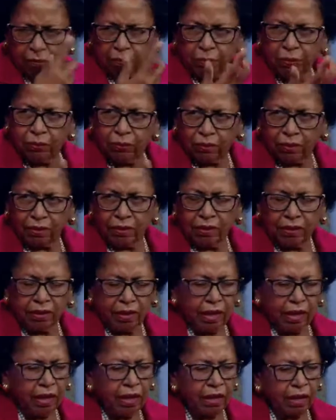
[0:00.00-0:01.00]
poor
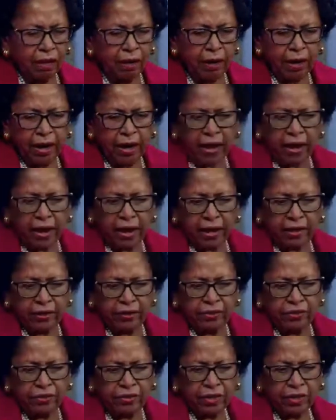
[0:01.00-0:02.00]
mm. uh, and